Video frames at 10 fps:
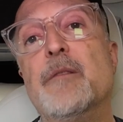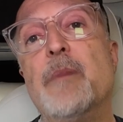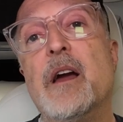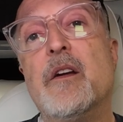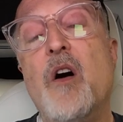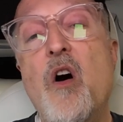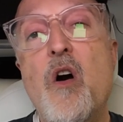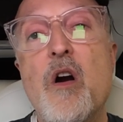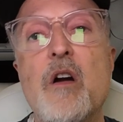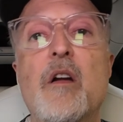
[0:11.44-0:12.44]
on my
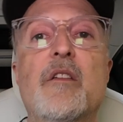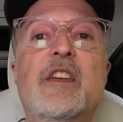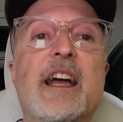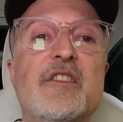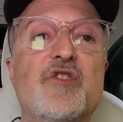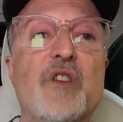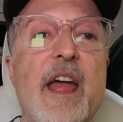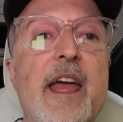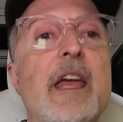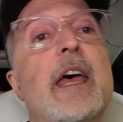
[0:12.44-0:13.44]
car
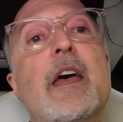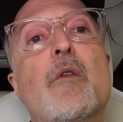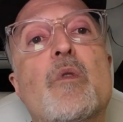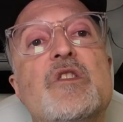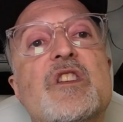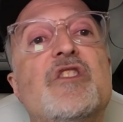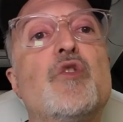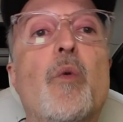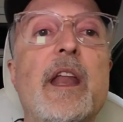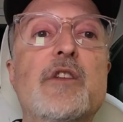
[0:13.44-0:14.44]
yesterday, which is
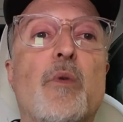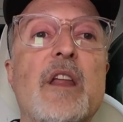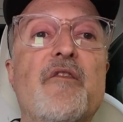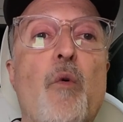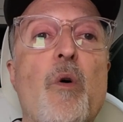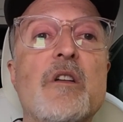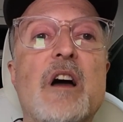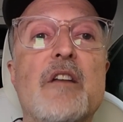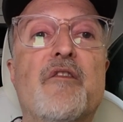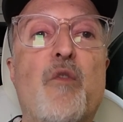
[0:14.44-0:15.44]

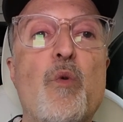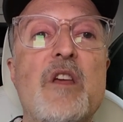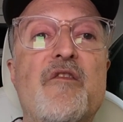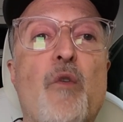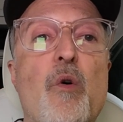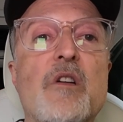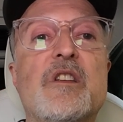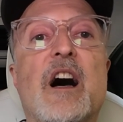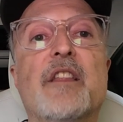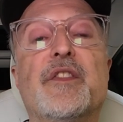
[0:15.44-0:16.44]

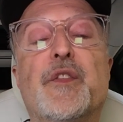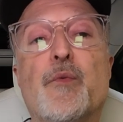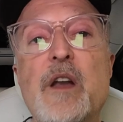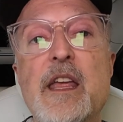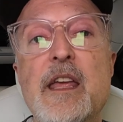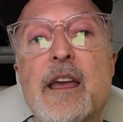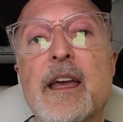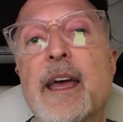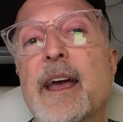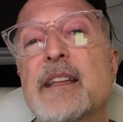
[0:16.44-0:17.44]
2024.44.3.
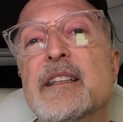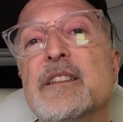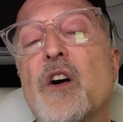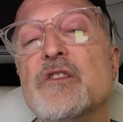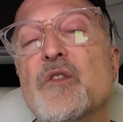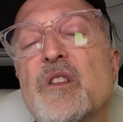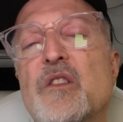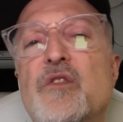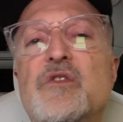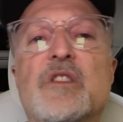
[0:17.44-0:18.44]
And this also
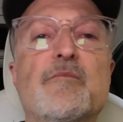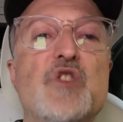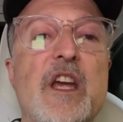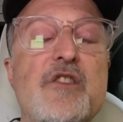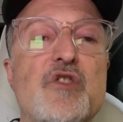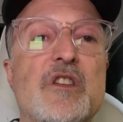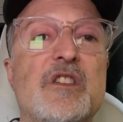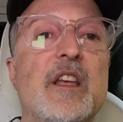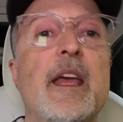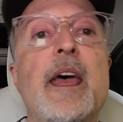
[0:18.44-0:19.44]
includes some
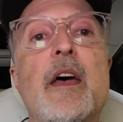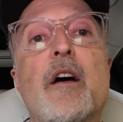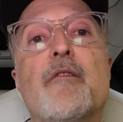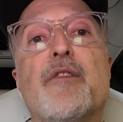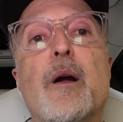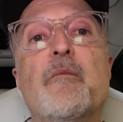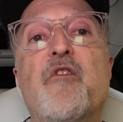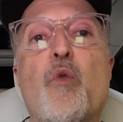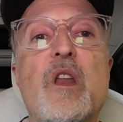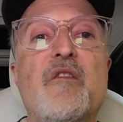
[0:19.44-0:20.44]
changes from
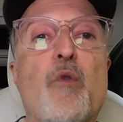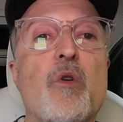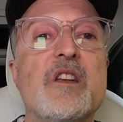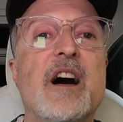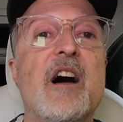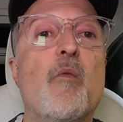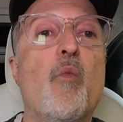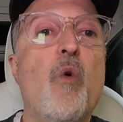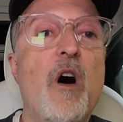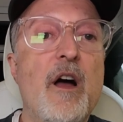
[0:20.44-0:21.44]

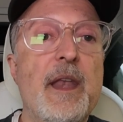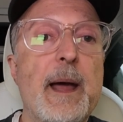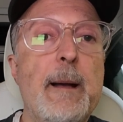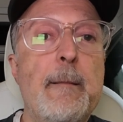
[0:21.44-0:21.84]
44.1.